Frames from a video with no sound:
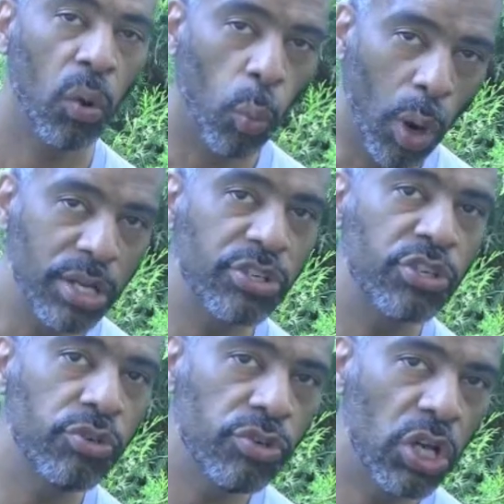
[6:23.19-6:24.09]

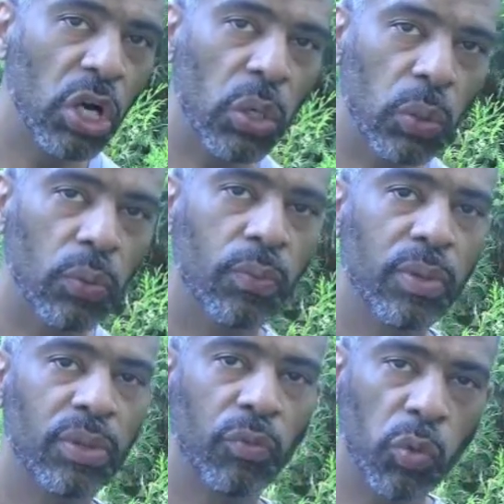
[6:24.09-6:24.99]
Once you know
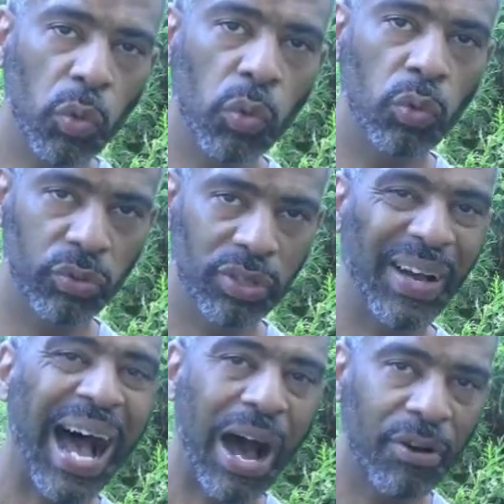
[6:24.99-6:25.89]
the rules of
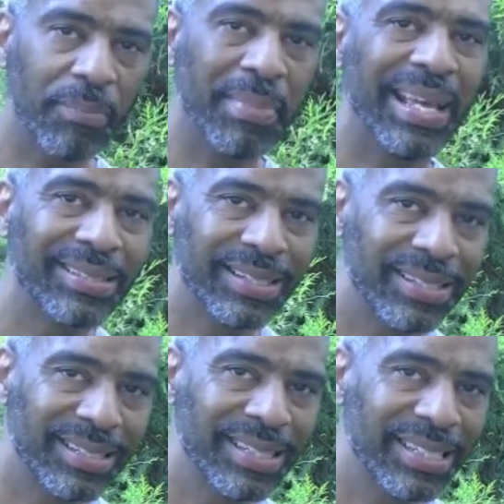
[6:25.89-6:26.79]
how to make
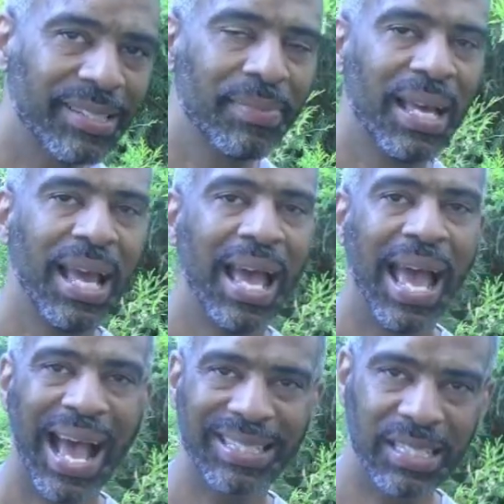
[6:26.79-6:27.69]
such a system,
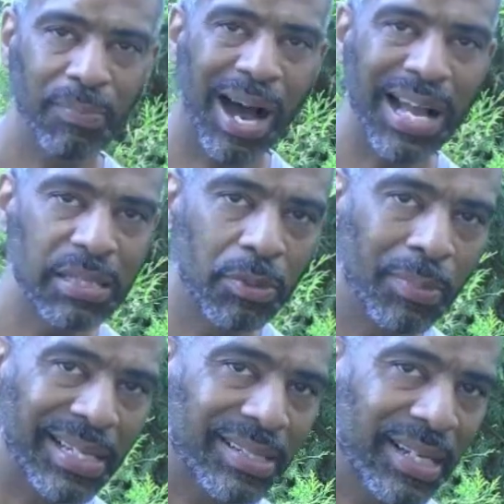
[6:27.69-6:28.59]
as is possible
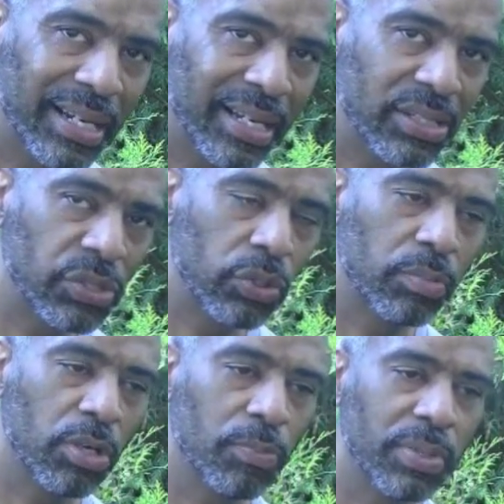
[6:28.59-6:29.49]
by studying
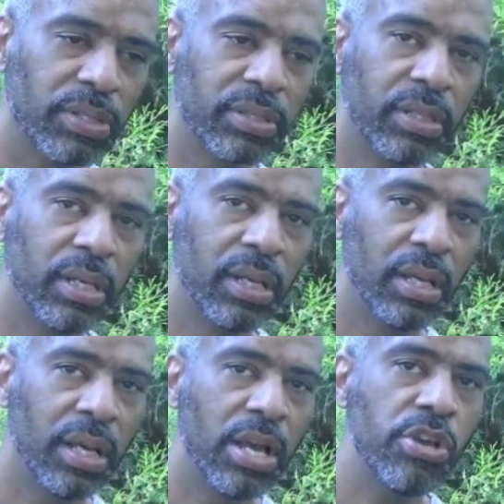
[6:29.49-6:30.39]
stored purpose,
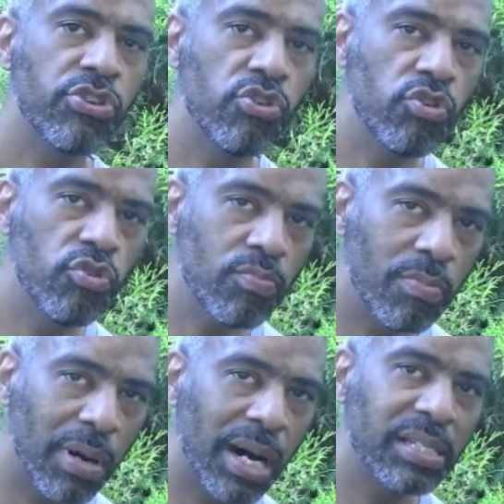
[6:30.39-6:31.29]
you
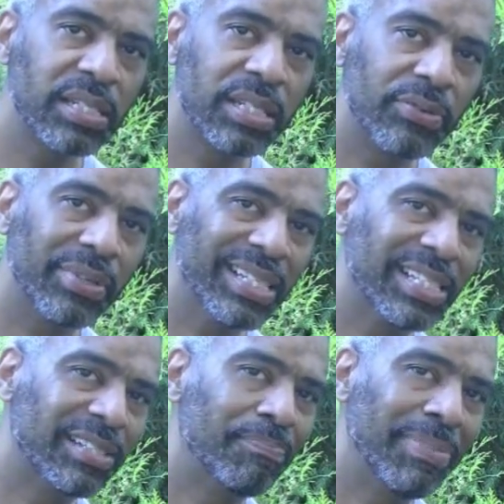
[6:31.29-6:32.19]
must
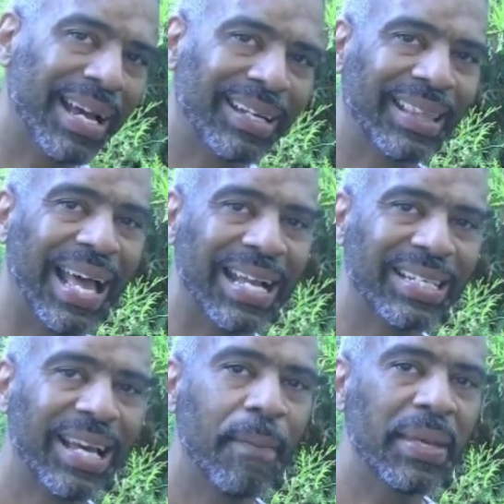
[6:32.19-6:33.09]
respect that,
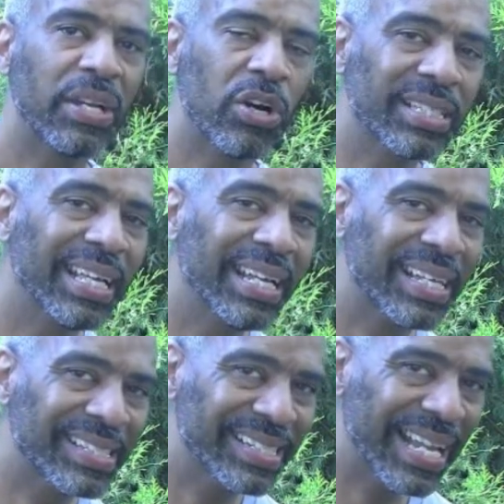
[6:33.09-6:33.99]
because it
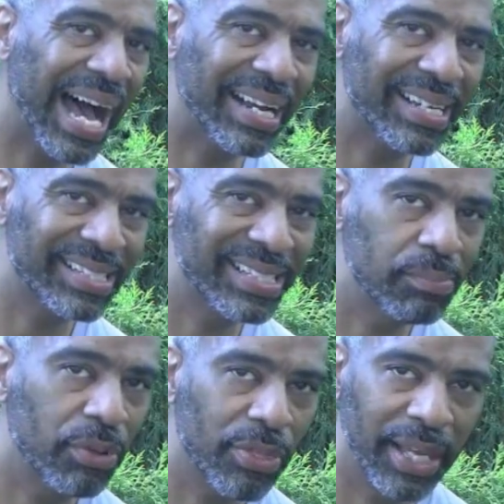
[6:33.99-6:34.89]
is not a
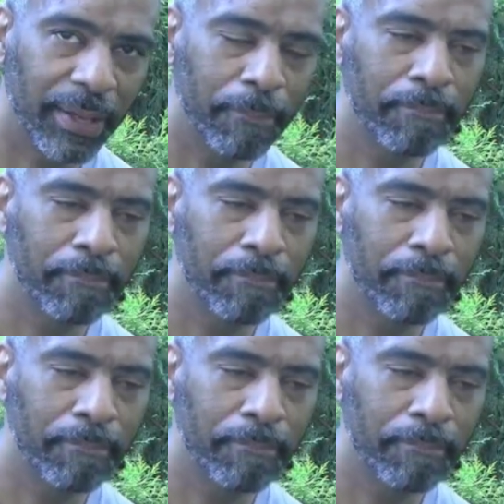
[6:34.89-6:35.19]
simple thing.